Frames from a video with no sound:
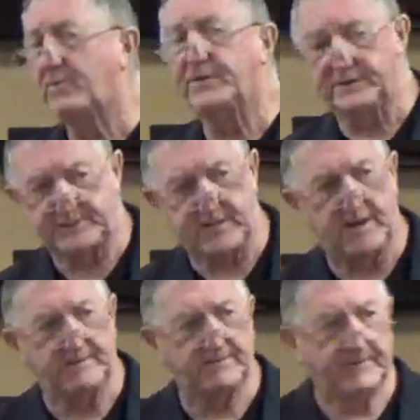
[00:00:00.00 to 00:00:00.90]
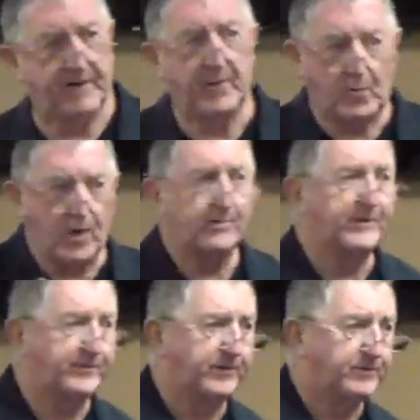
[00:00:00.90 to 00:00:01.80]
with the Son and are one
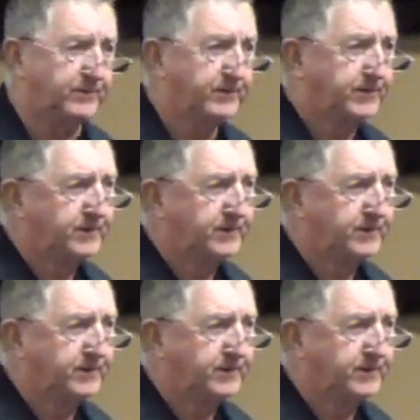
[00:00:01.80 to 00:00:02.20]
with you.